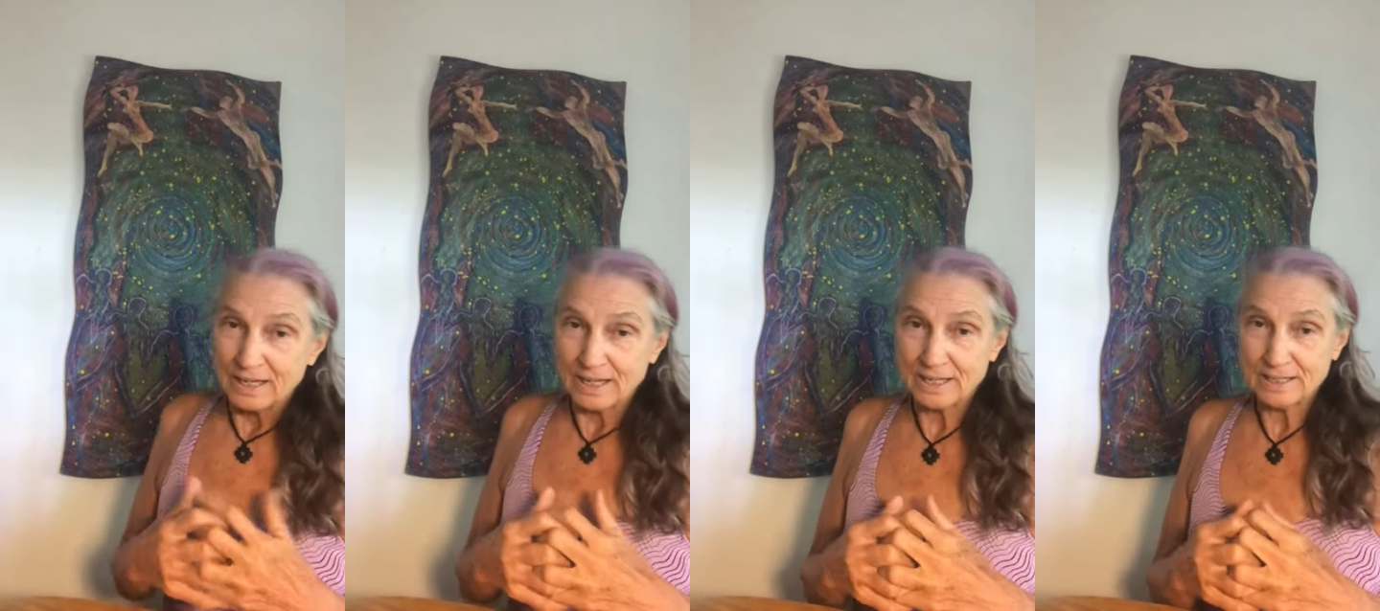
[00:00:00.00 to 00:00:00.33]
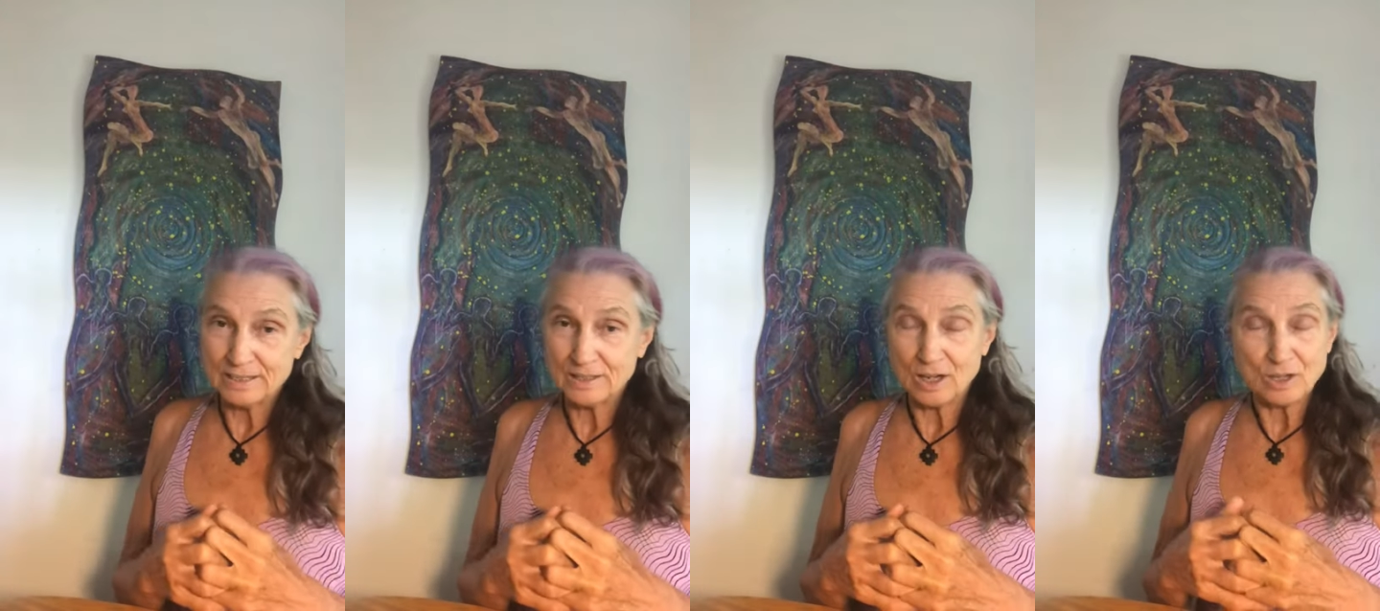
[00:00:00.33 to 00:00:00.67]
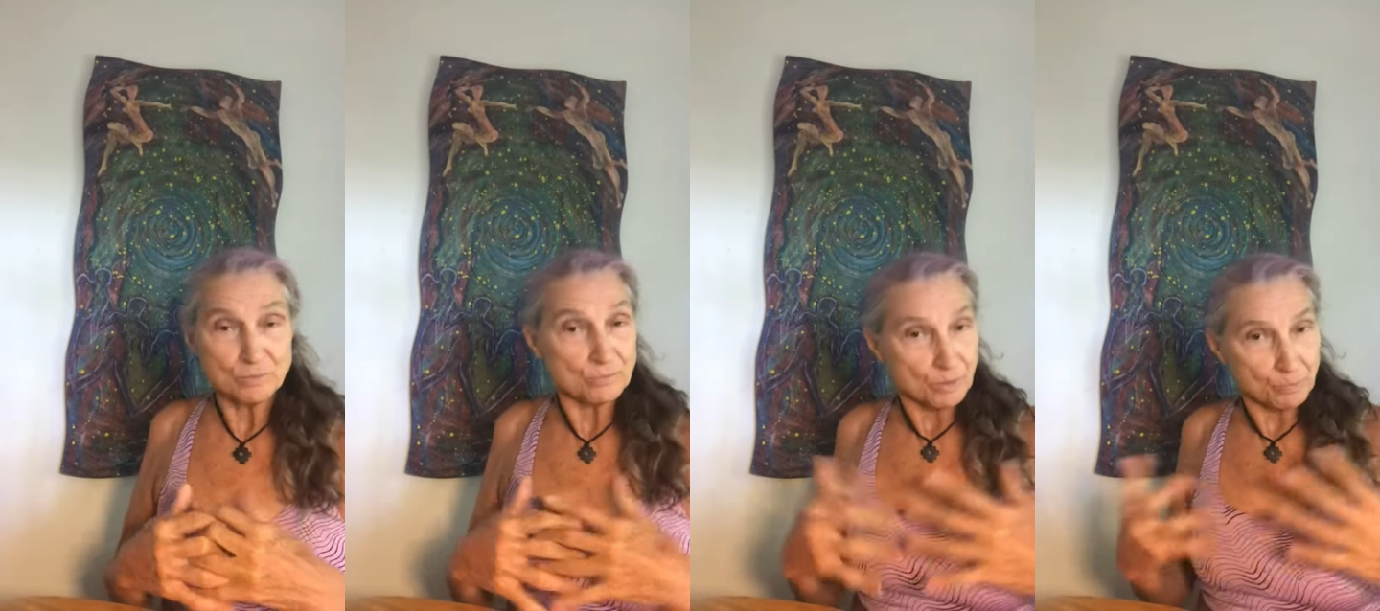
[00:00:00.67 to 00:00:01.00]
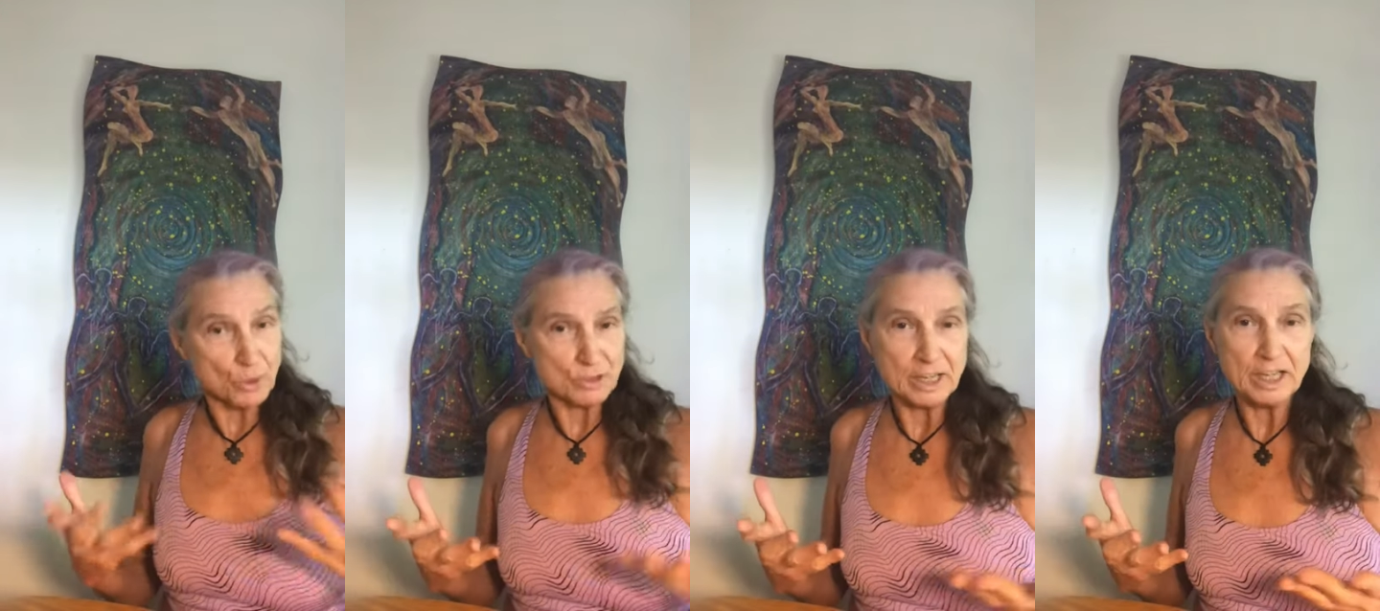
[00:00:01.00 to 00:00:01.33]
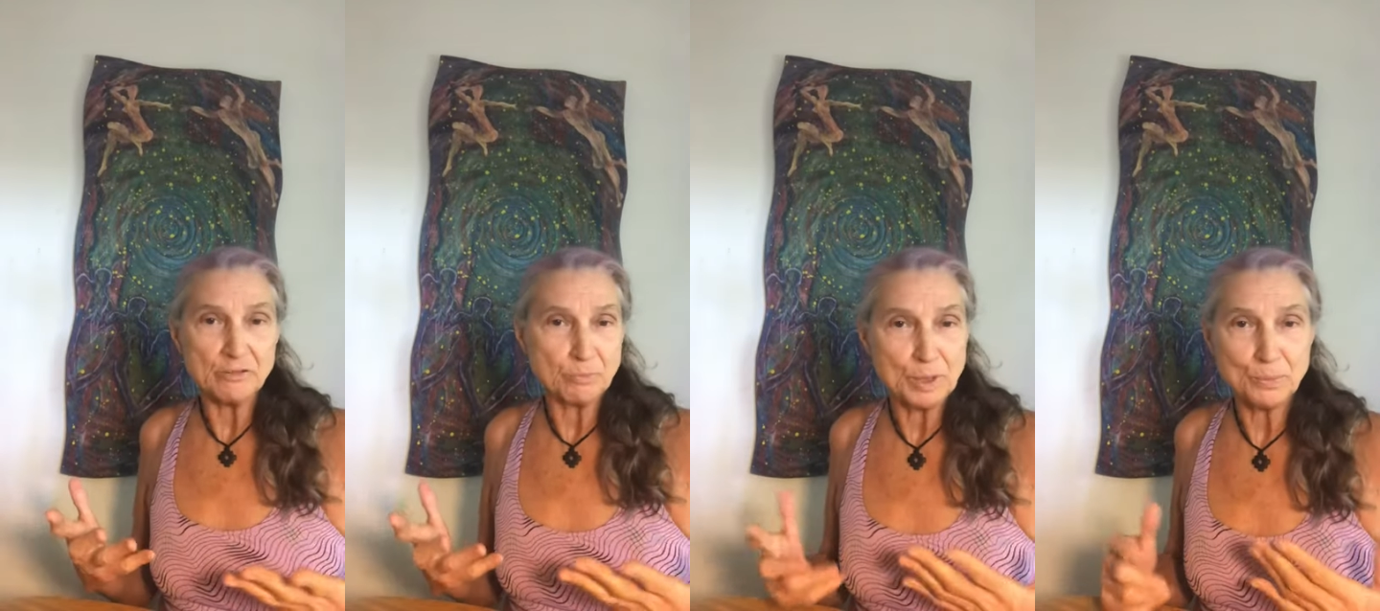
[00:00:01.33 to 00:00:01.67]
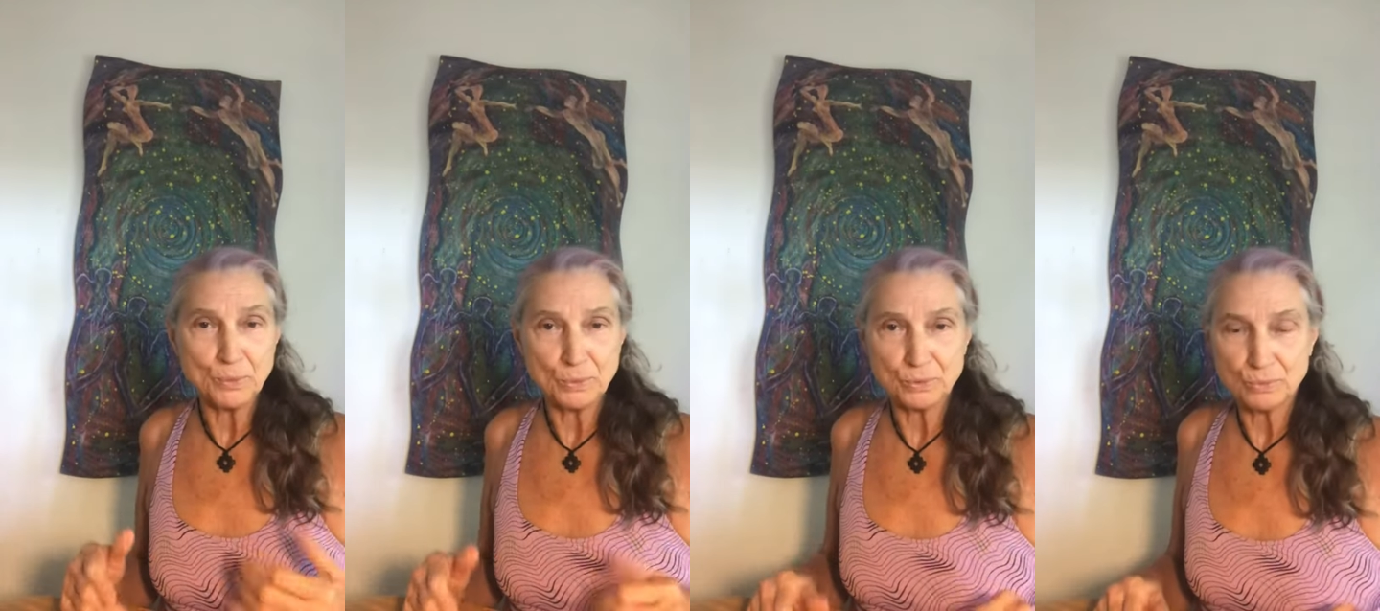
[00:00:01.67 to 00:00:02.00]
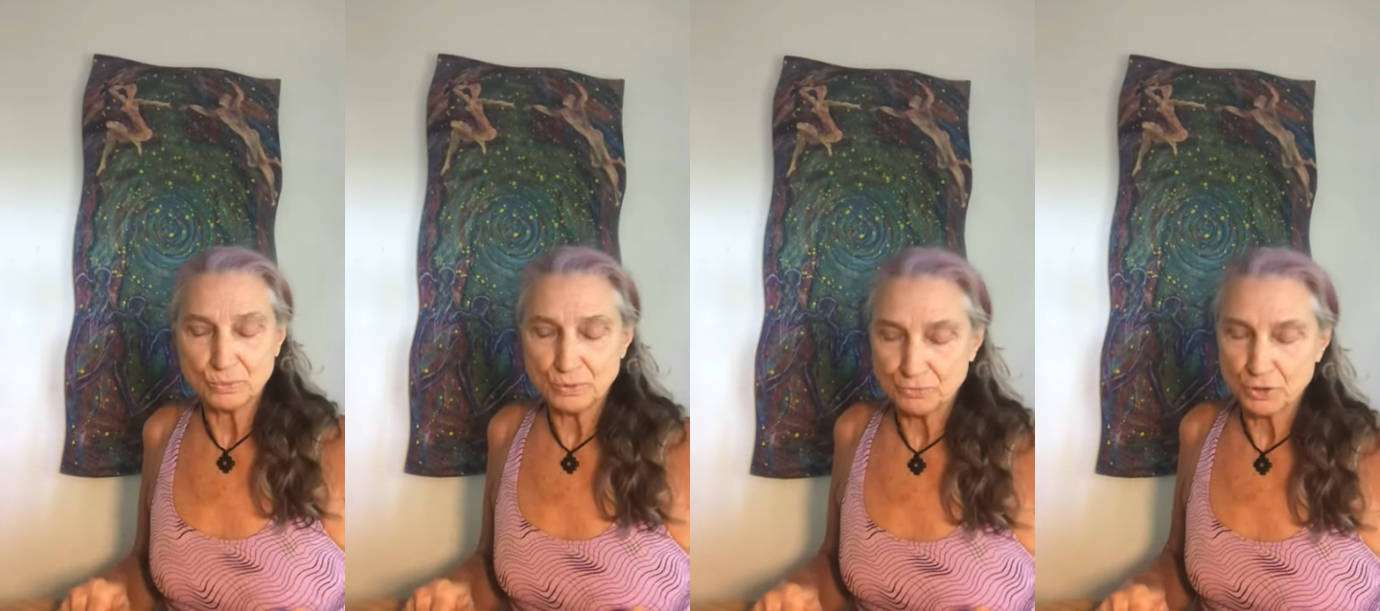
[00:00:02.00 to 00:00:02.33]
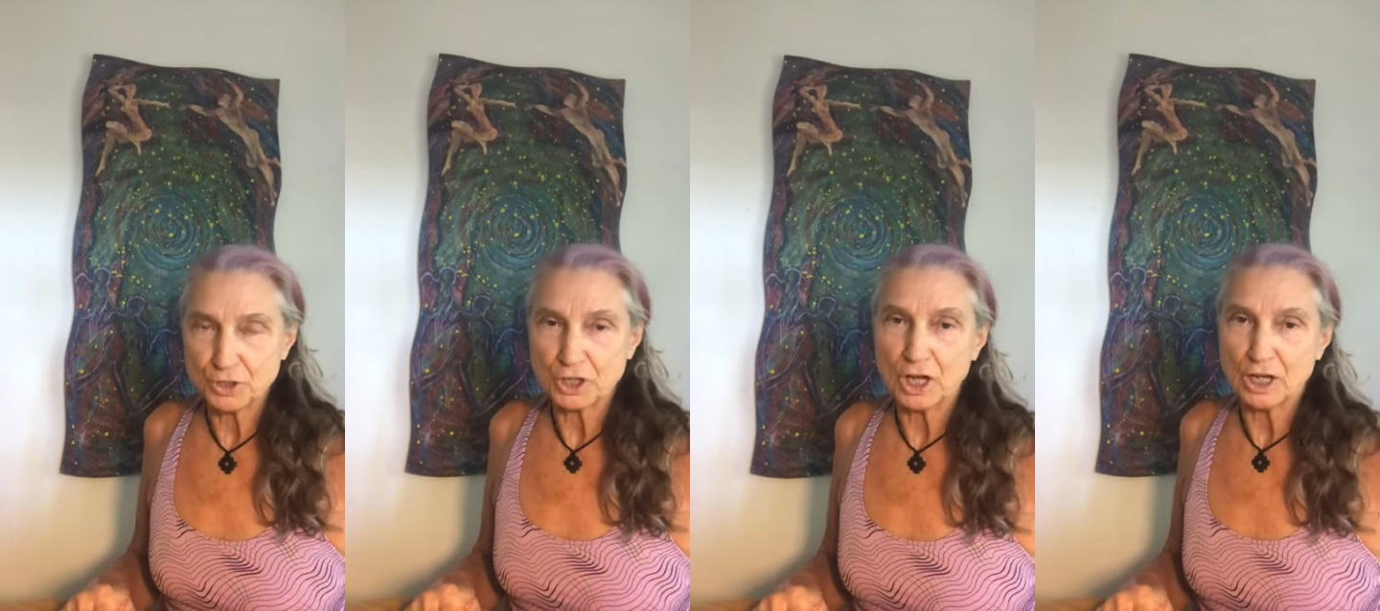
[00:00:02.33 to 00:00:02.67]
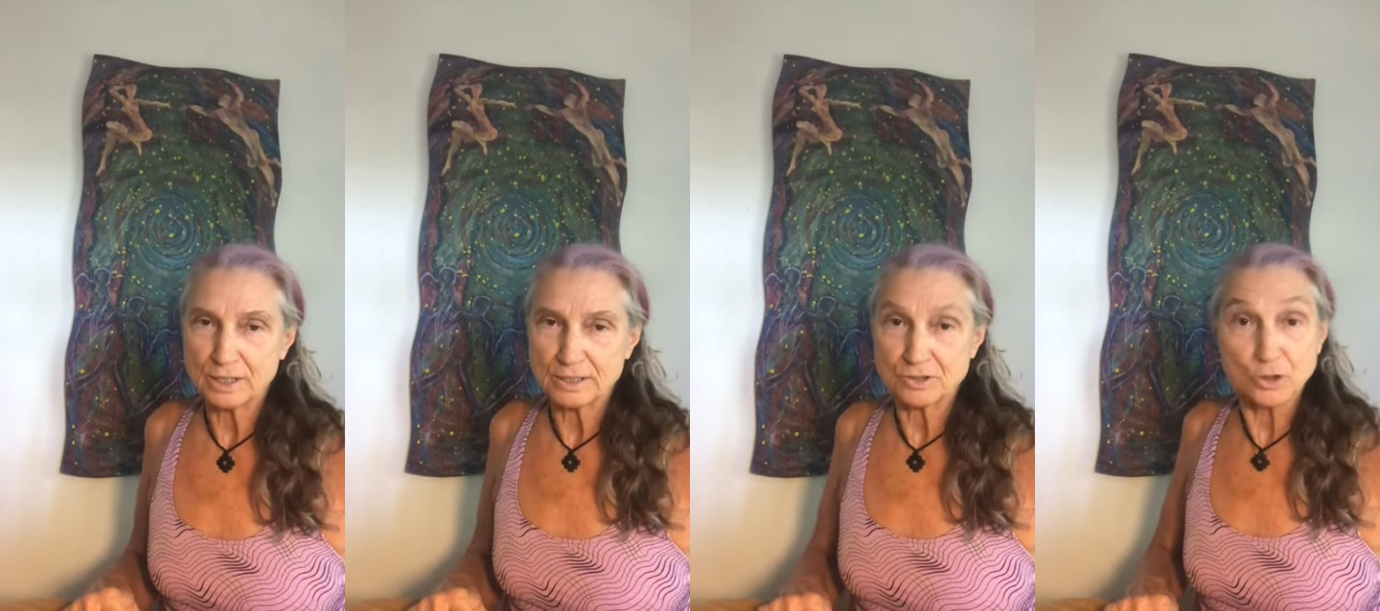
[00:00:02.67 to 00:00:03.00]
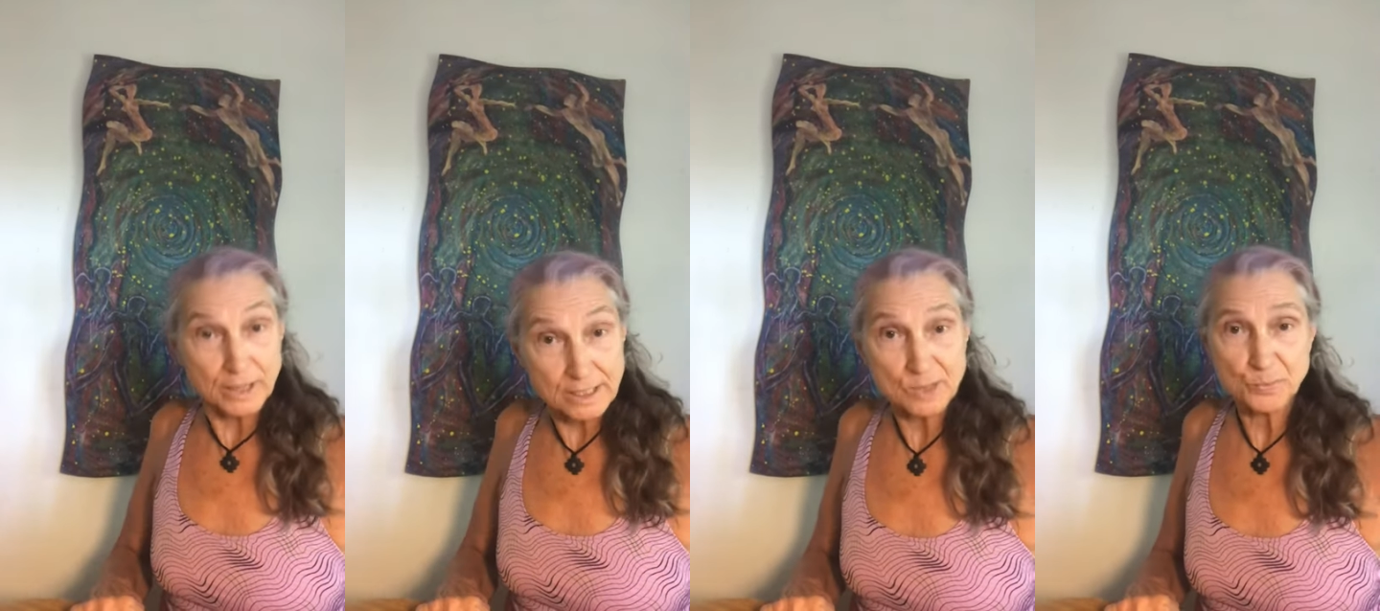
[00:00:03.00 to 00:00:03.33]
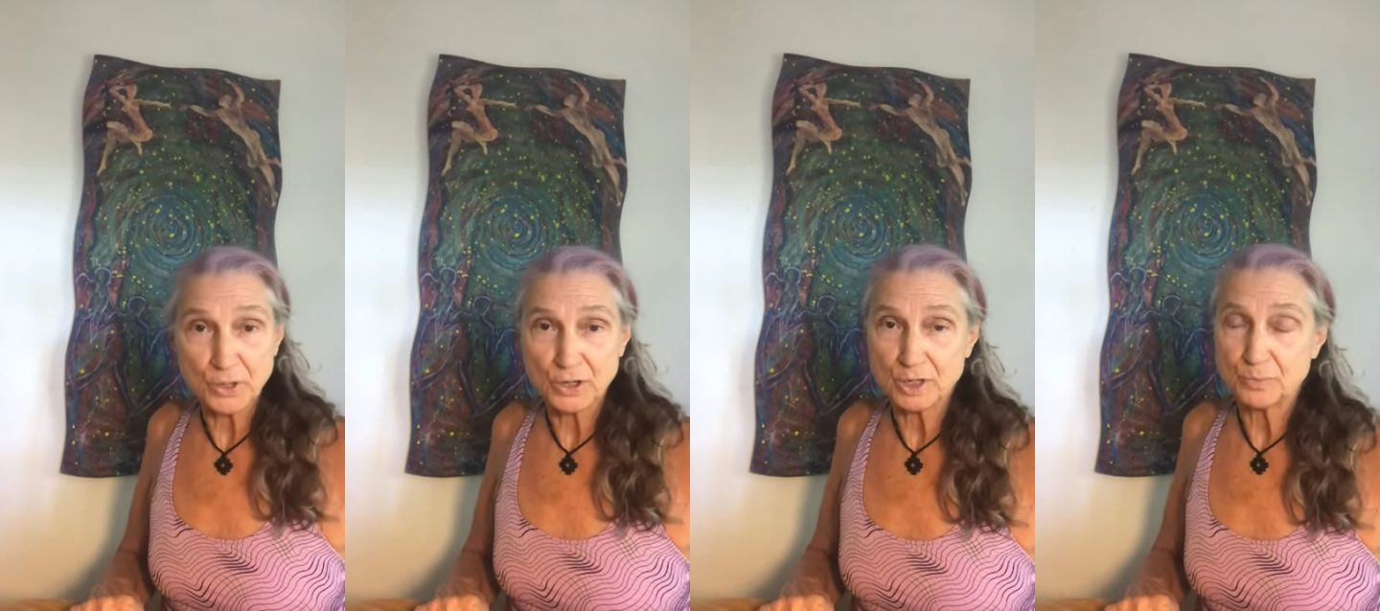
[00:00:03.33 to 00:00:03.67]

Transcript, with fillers: And um, most Native people refer to God as Great Spirit,